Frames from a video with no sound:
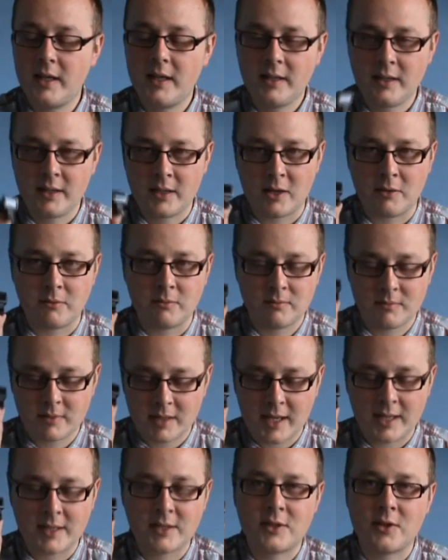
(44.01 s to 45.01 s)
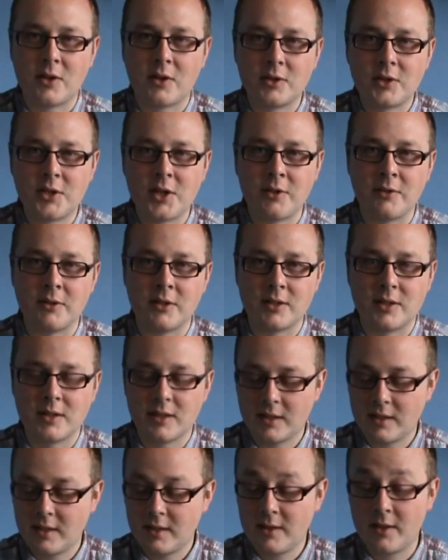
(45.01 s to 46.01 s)
you know, headstock tuners
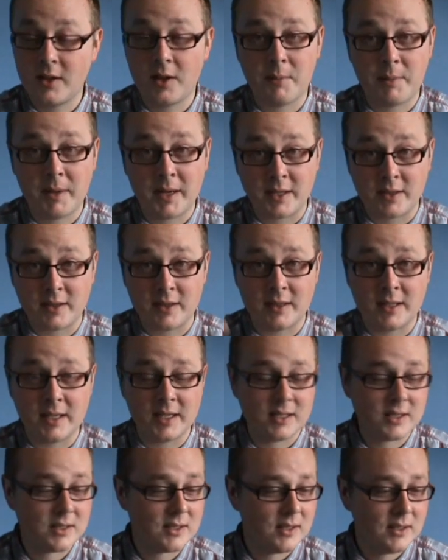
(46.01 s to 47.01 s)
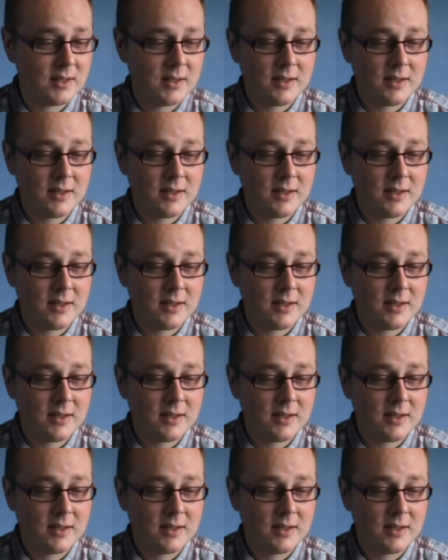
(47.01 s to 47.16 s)
that are bigger than this,